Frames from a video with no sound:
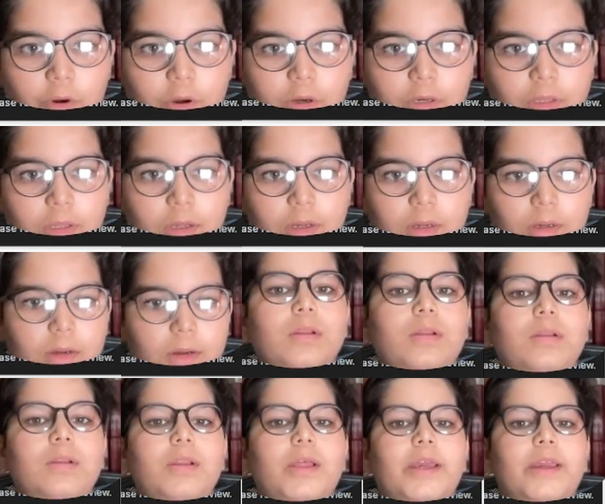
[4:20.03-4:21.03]
the
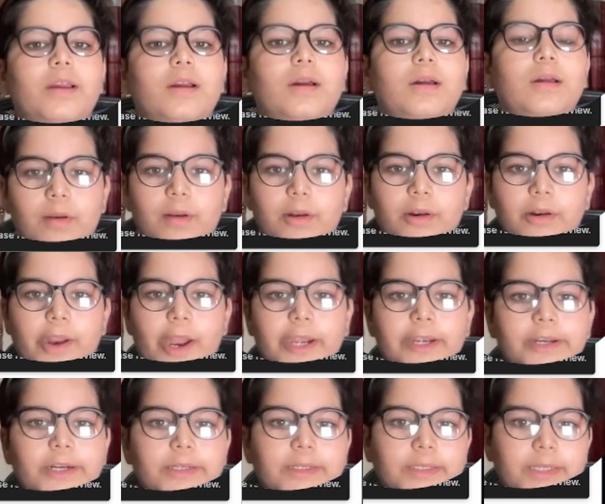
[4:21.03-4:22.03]

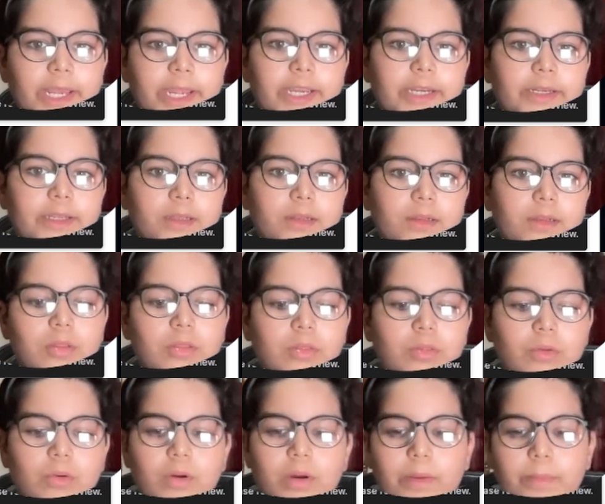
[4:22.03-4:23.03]
write a title.
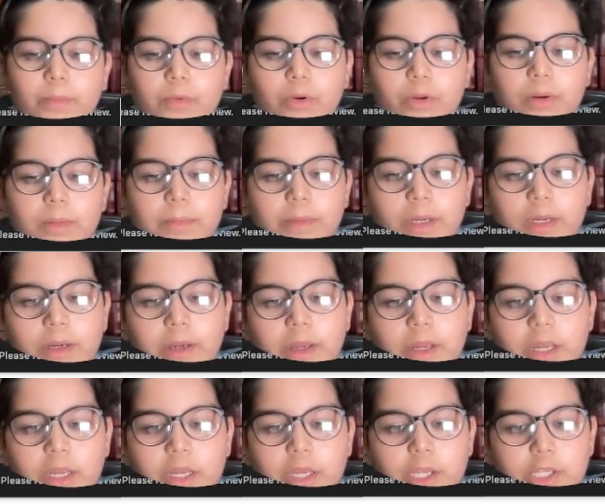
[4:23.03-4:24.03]
So I'm gonna make a
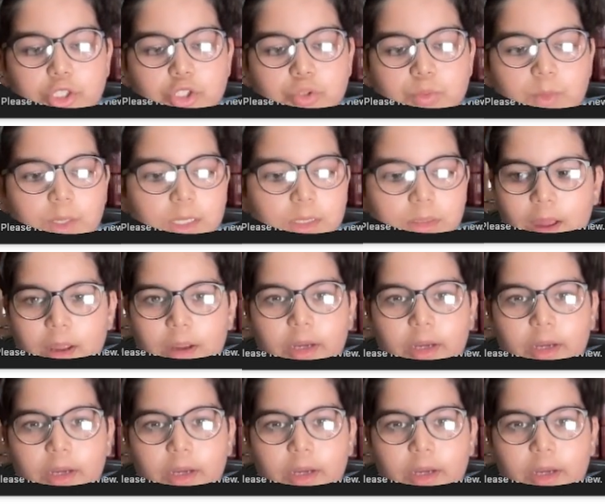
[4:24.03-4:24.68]
h1.